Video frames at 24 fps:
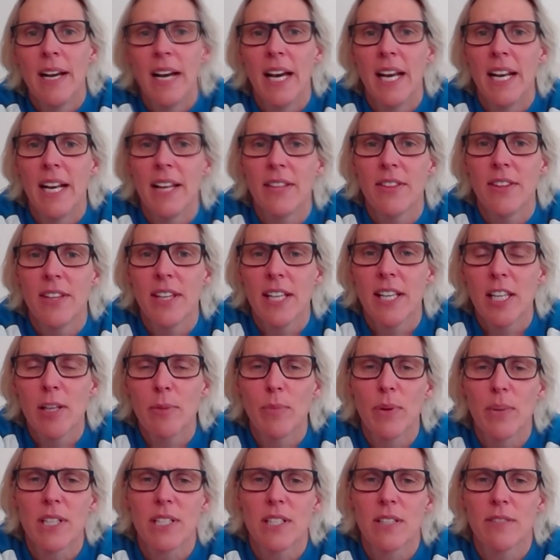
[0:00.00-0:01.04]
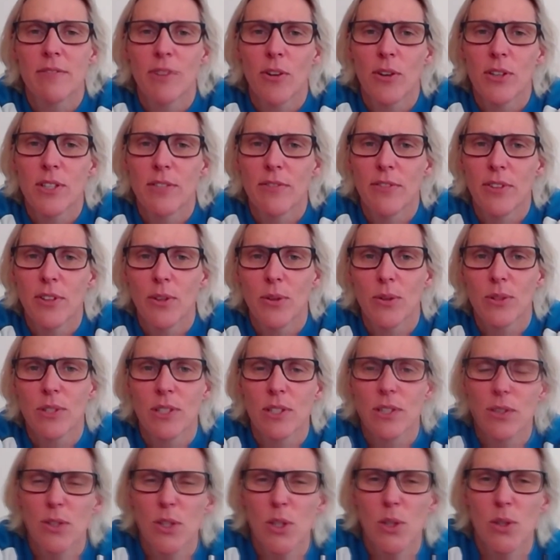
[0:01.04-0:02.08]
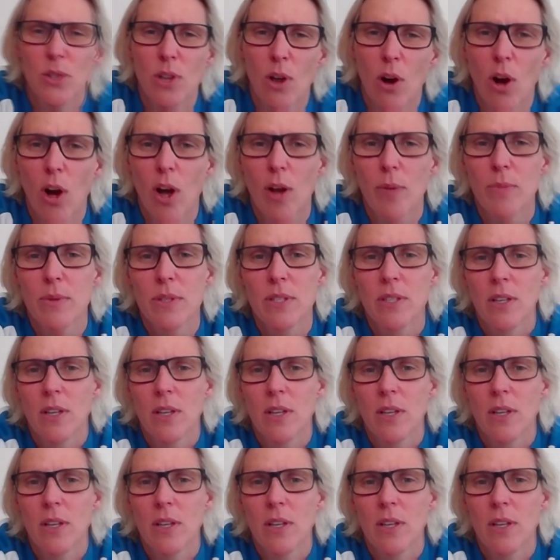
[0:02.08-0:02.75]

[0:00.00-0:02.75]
And at the Olympics, it's very difficult to do good times